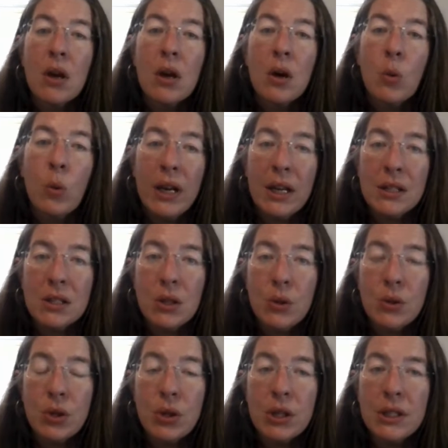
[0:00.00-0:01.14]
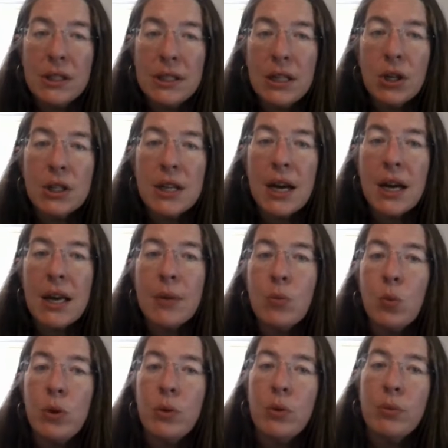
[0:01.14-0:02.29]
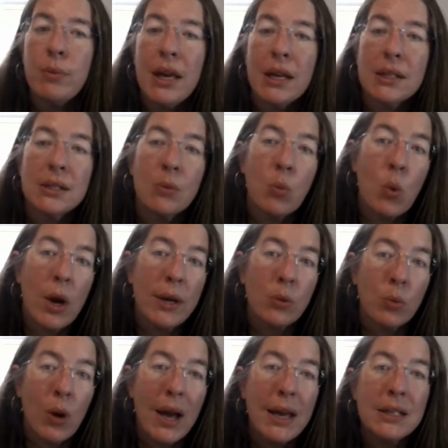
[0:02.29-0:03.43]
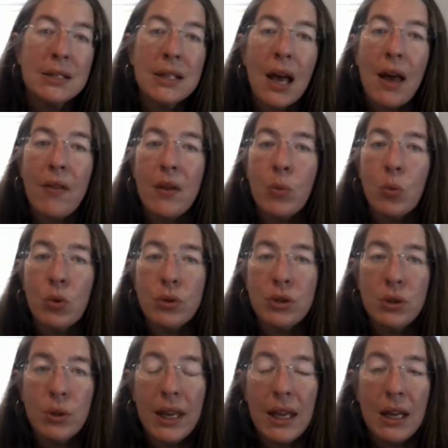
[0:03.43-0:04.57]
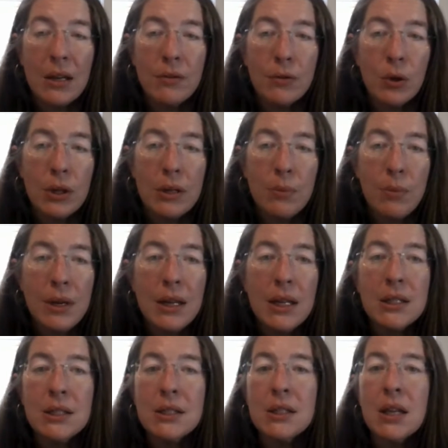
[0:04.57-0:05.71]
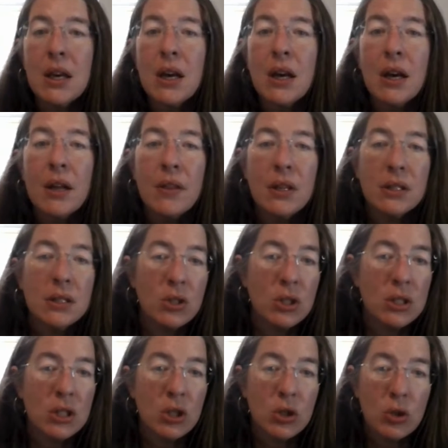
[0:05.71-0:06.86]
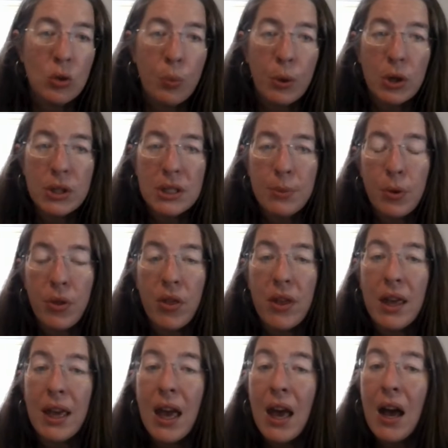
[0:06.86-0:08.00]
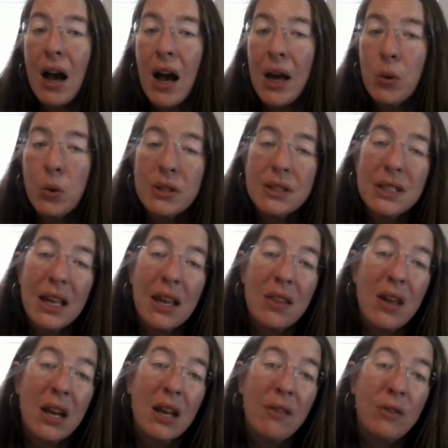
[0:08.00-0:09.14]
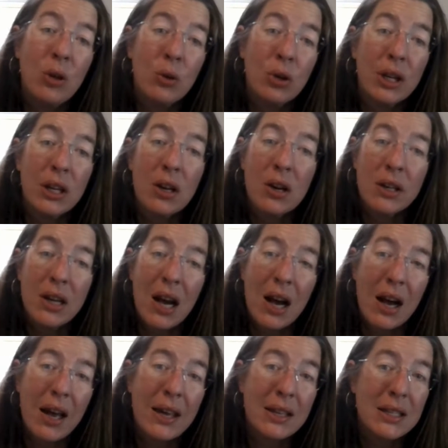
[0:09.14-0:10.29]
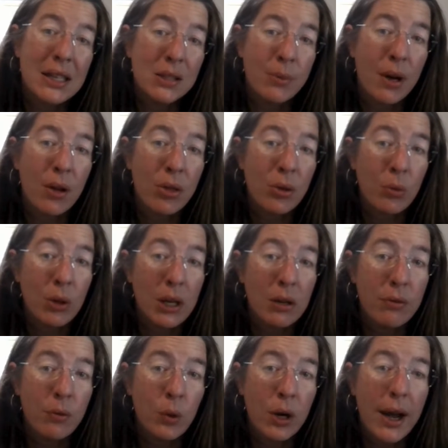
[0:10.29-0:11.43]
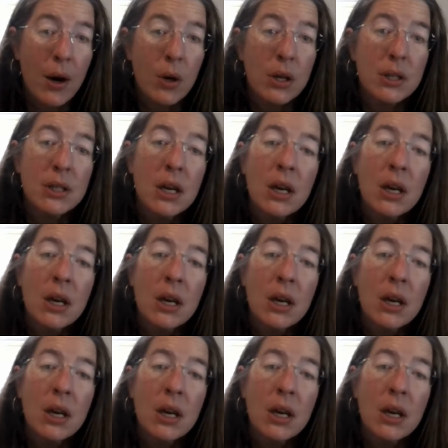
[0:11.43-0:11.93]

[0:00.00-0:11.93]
When it gets closer to dinner time, we will make some white rice and then we'll do a can of green beans. This is just a super simple thing. I will say that if you cook it on high, it takes about 3 to 4 hours.